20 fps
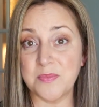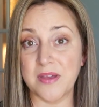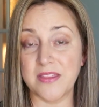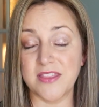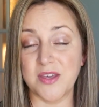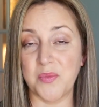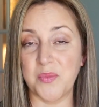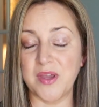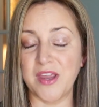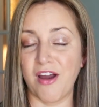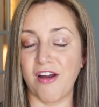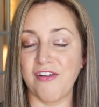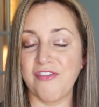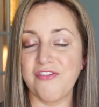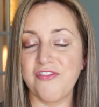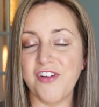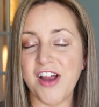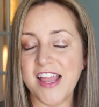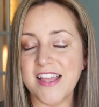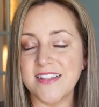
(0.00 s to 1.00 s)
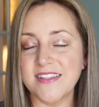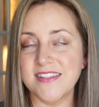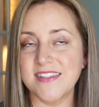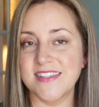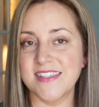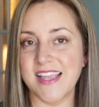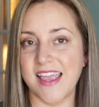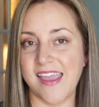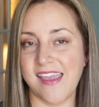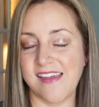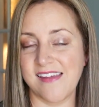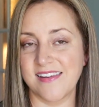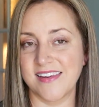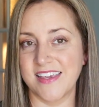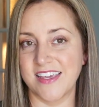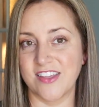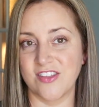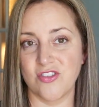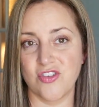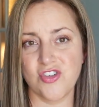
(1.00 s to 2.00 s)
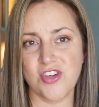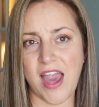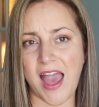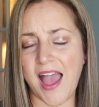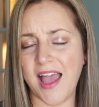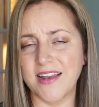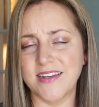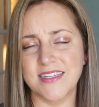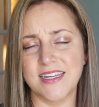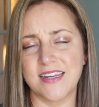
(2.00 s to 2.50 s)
but that we are friends and can chat,